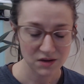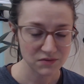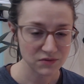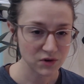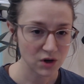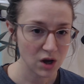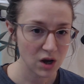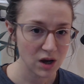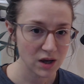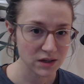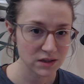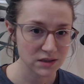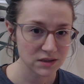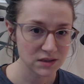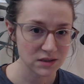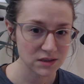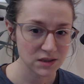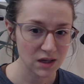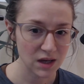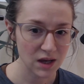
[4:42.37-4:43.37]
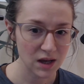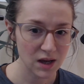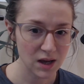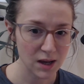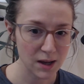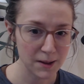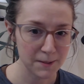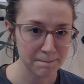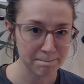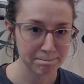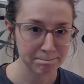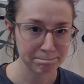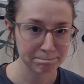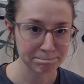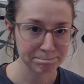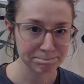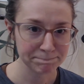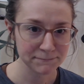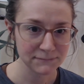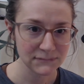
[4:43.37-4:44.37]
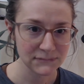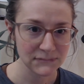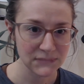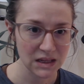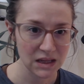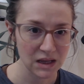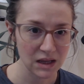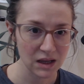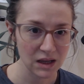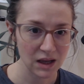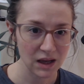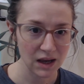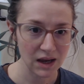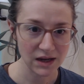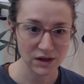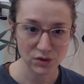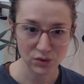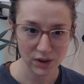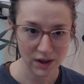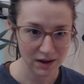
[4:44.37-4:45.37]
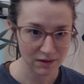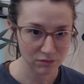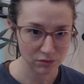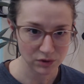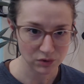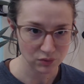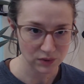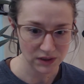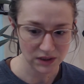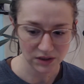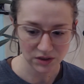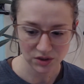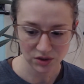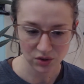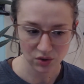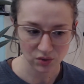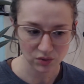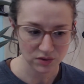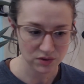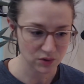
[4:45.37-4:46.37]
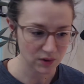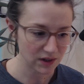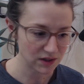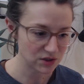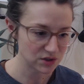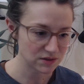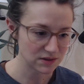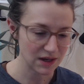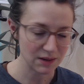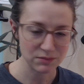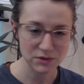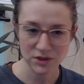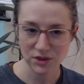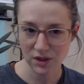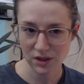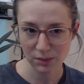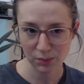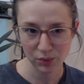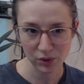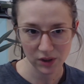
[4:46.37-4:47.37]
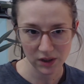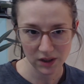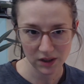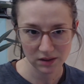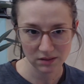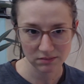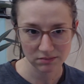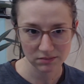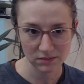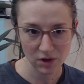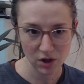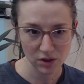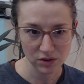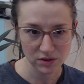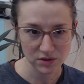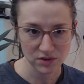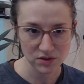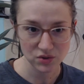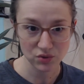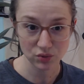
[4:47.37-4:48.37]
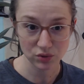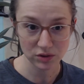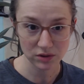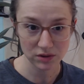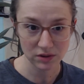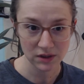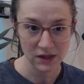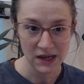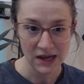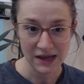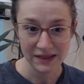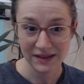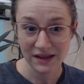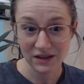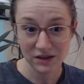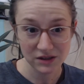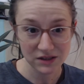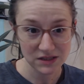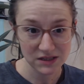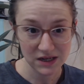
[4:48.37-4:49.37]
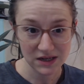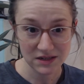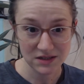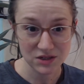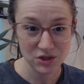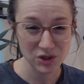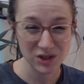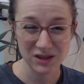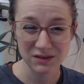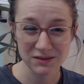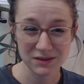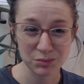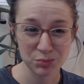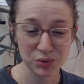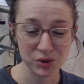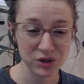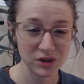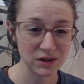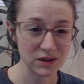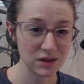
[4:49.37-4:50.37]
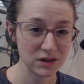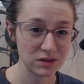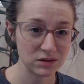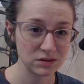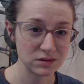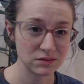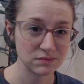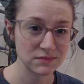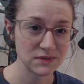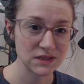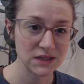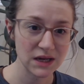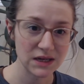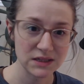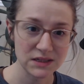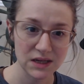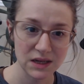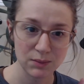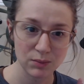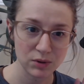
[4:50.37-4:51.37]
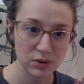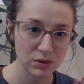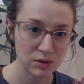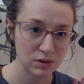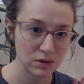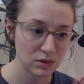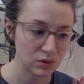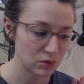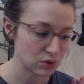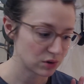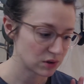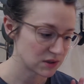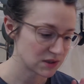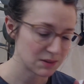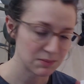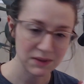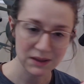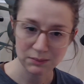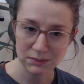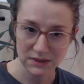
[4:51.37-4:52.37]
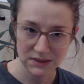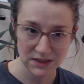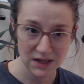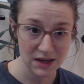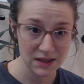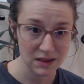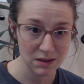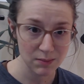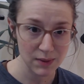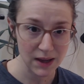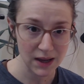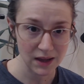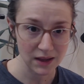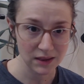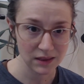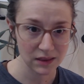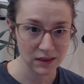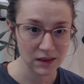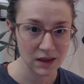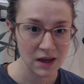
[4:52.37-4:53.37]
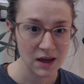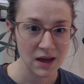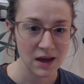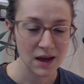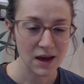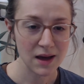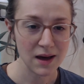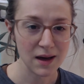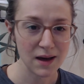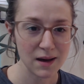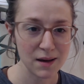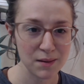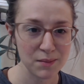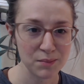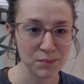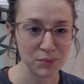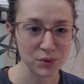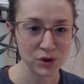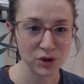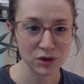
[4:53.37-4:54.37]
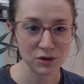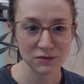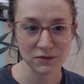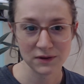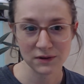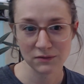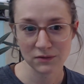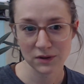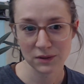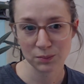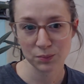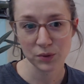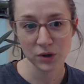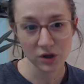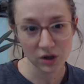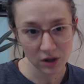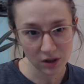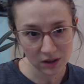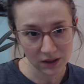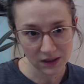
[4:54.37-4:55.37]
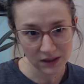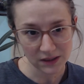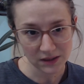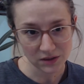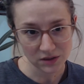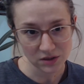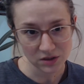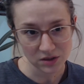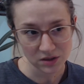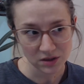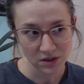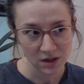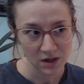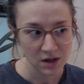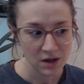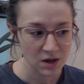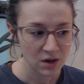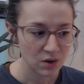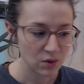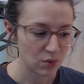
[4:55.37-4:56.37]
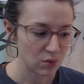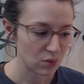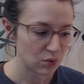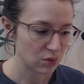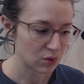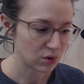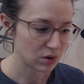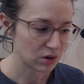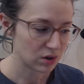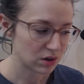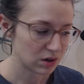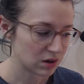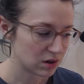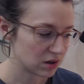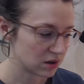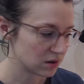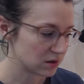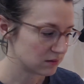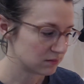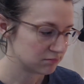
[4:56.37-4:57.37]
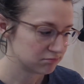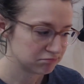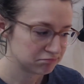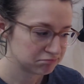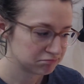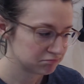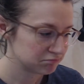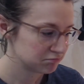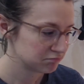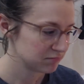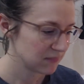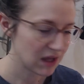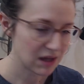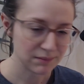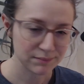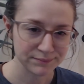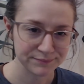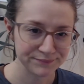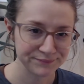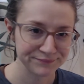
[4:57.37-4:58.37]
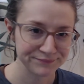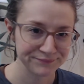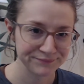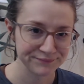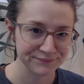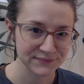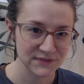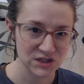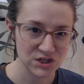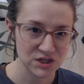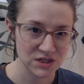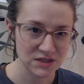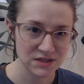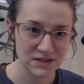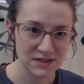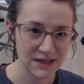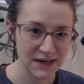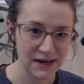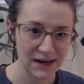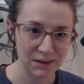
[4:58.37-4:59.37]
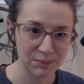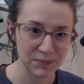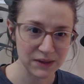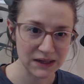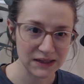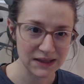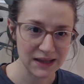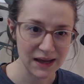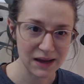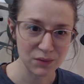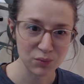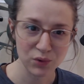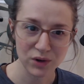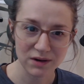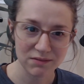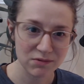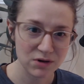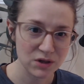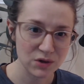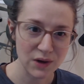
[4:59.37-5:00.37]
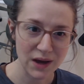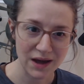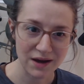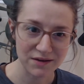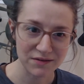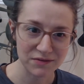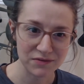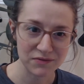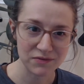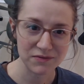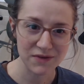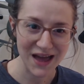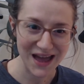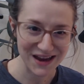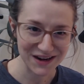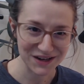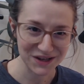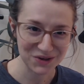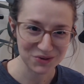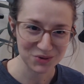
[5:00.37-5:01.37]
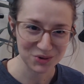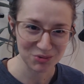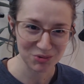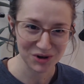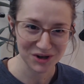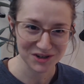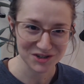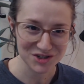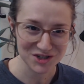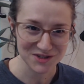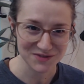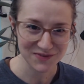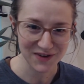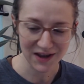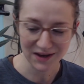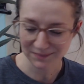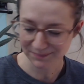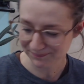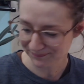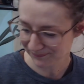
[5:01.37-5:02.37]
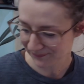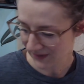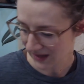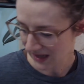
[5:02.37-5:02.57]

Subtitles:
If not, I don't have one ready to go, so I'm just going to put it on the stool. That looks nice. You can even put a little side table or something beside the bath, put their favorite book on it, or yeah, just set it up like that. Whatever you have handy will work just fine.